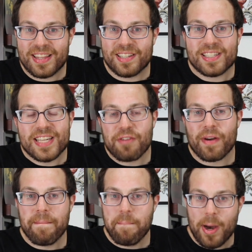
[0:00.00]
the
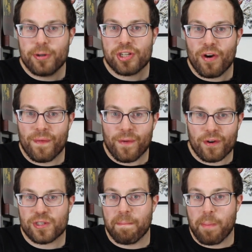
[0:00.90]
secret Mojo
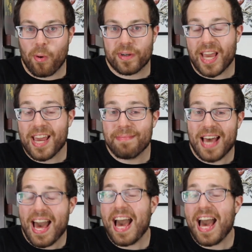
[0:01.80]
verse board game that